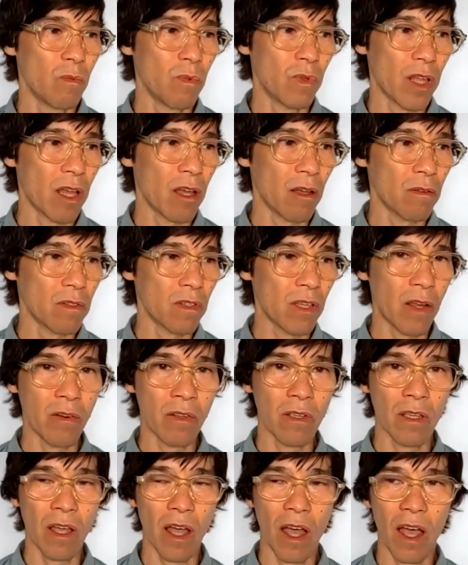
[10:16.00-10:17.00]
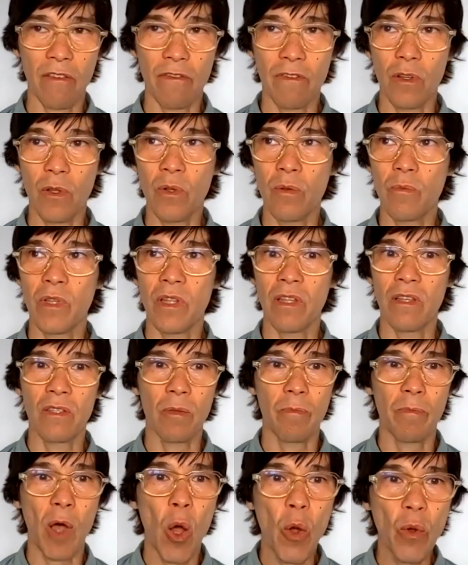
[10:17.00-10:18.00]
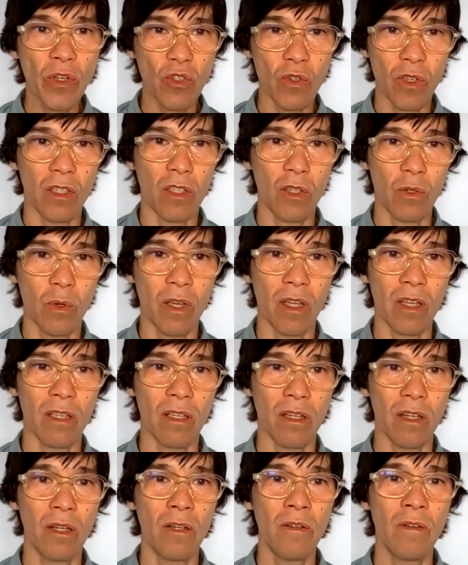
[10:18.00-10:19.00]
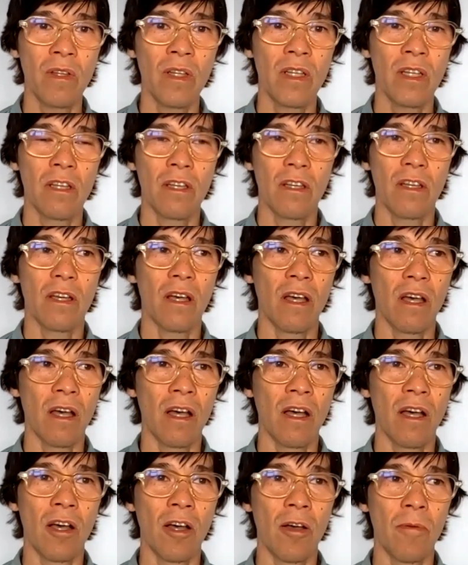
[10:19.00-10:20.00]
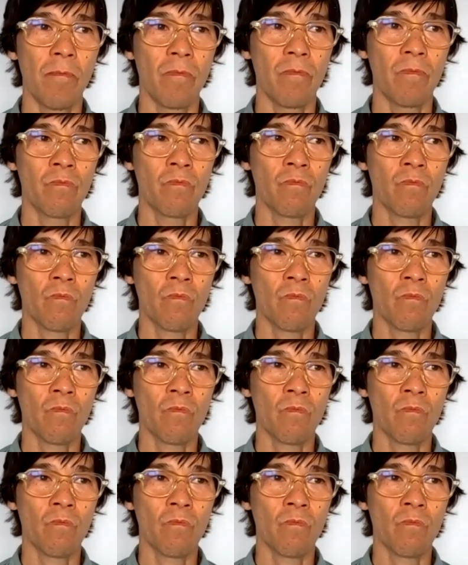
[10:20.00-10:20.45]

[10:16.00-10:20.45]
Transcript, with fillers: without sounding highfalutin, but there's a poetry to it, you know,